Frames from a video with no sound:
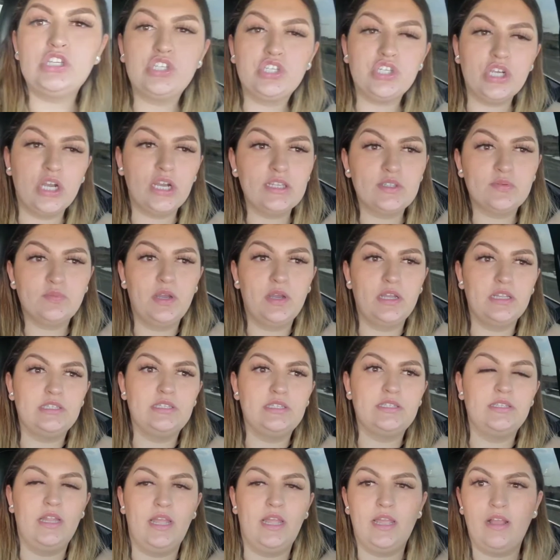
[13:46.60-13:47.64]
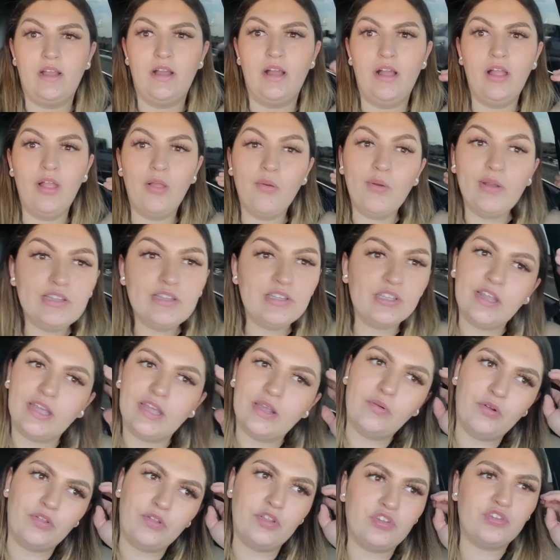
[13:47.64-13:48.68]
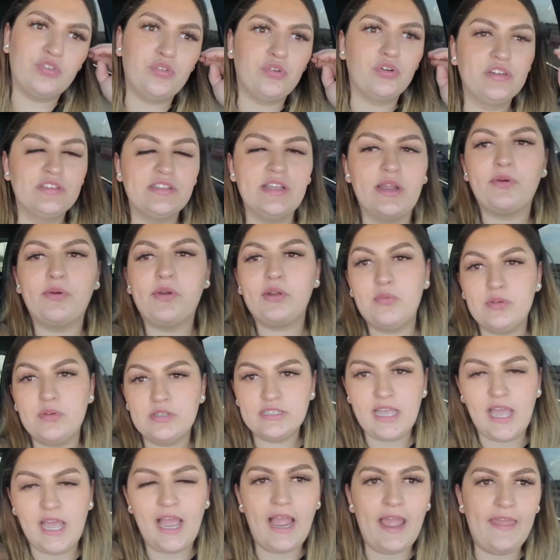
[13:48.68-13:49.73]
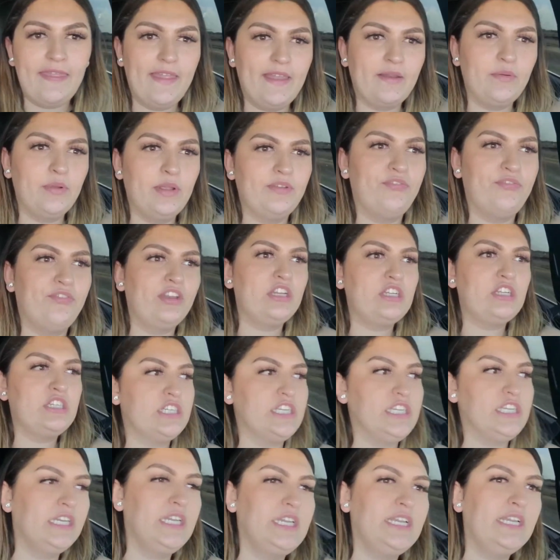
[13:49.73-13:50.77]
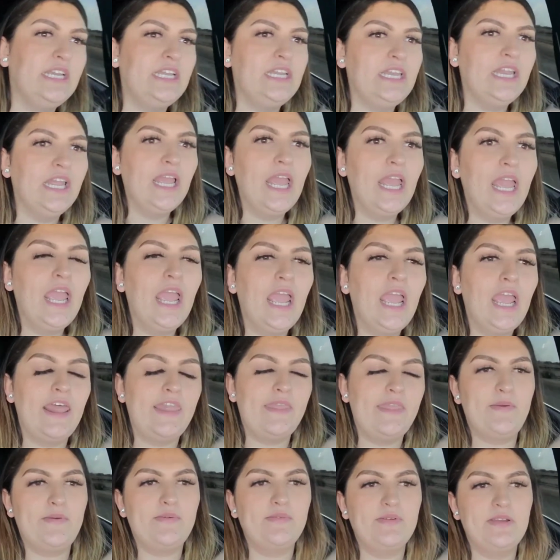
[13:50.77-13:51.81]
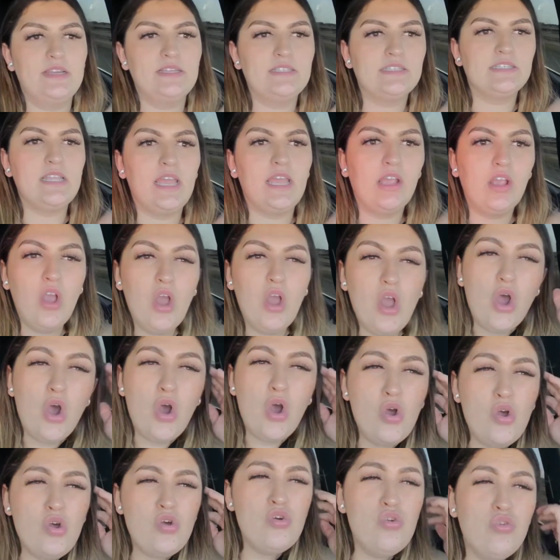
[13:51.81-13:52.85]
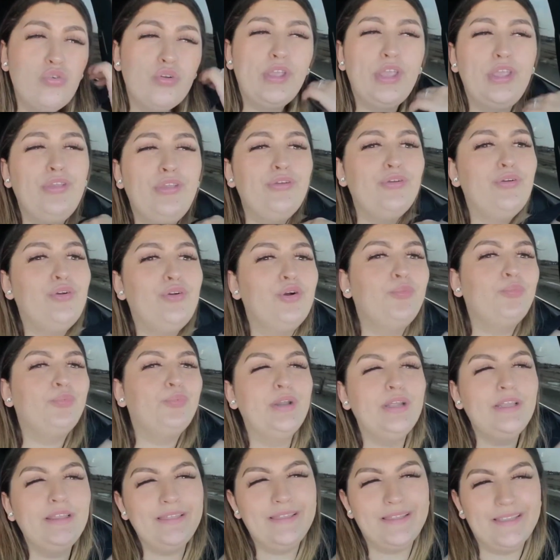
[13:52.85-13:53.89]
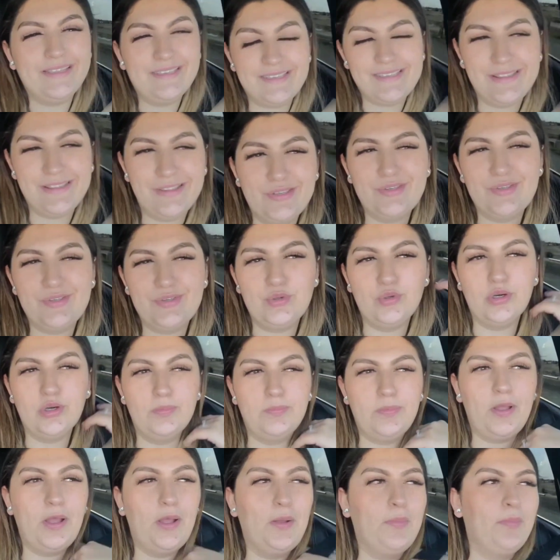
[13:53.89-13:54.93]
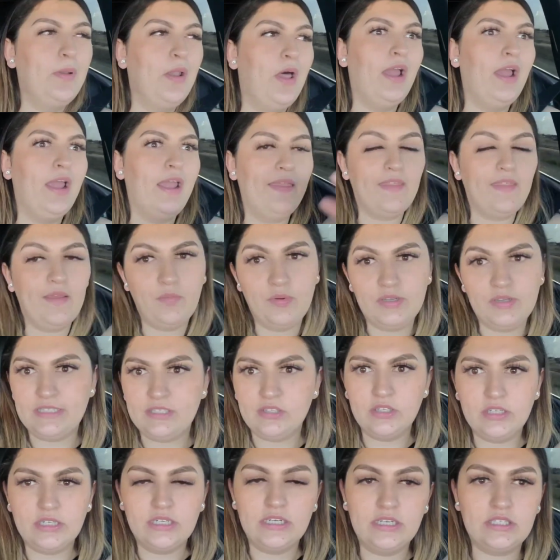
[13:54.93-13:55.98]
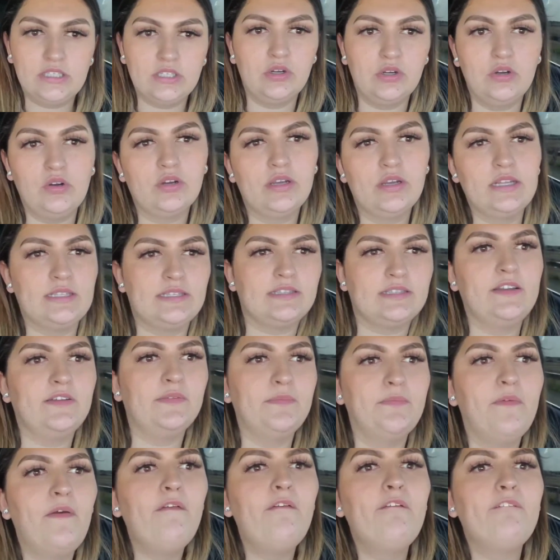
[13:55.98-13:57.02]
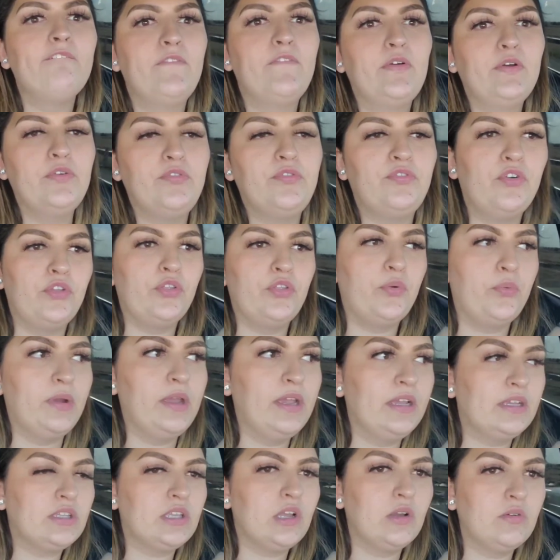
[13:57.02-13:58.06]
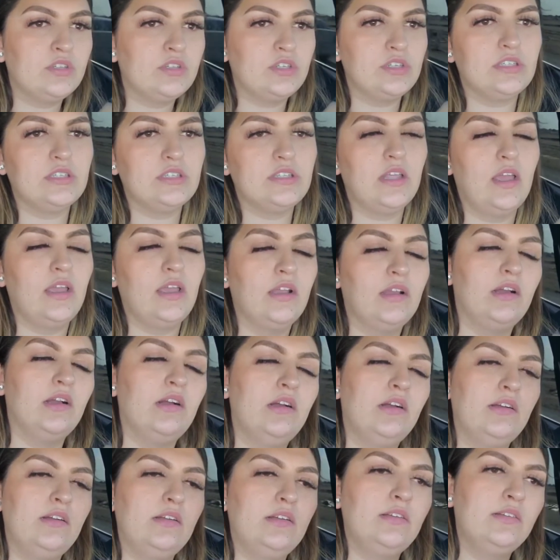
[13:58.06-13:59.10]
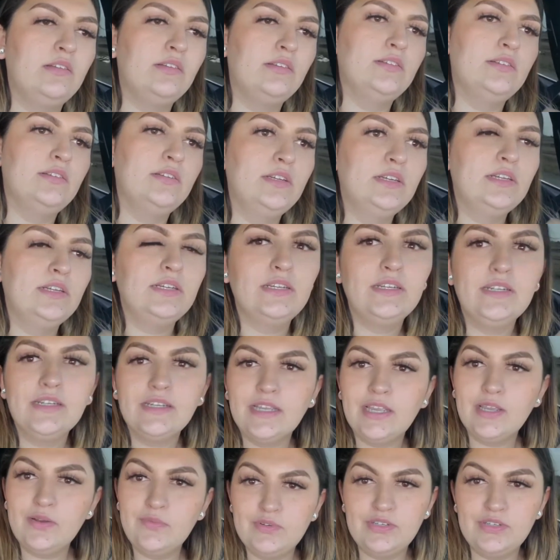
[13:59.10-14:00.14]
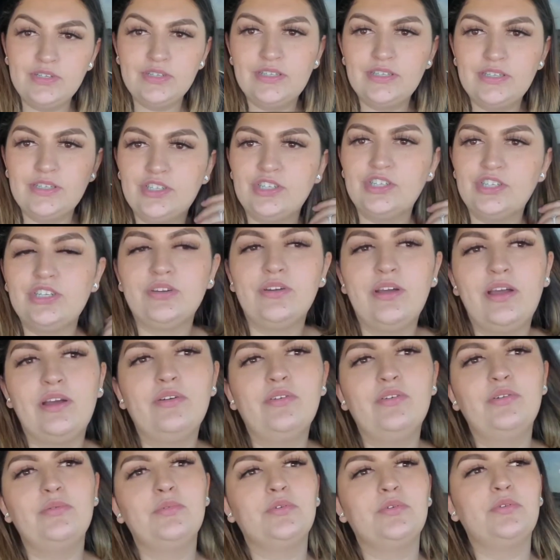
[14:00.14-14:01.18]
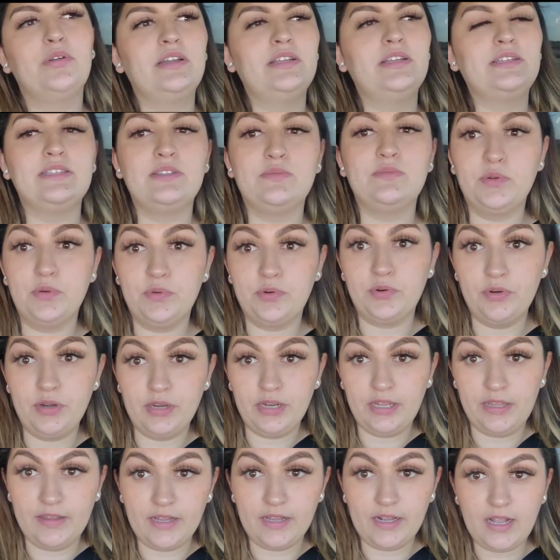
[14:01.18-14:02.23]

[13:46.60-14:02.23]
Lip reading: just went like all the way to like where the stores area was at, and then we finished eating, and then my man's like, oh, can you go bring this at the store, blah blah, and then we still needed to go get some food for the week. So I was just like, oh, can we just chill at home already since we're already in the